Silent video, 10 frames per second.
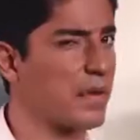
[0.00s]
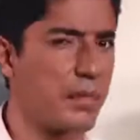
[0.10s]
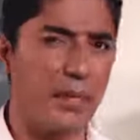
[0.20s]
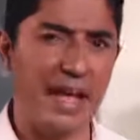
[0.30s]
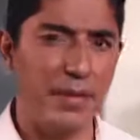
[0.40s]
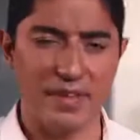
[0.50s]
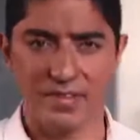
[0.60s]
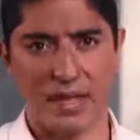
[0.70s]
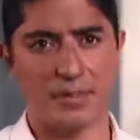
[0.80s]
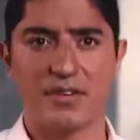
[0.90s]
they're baby
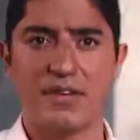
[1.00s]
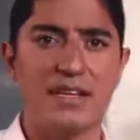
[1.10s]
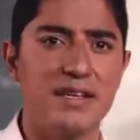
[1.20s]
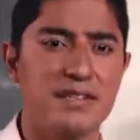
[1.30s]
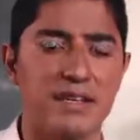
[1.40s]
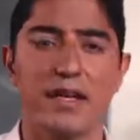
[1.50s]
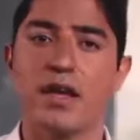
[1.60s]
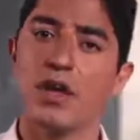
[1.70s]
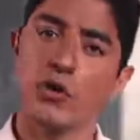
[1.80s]
steps, they're easy,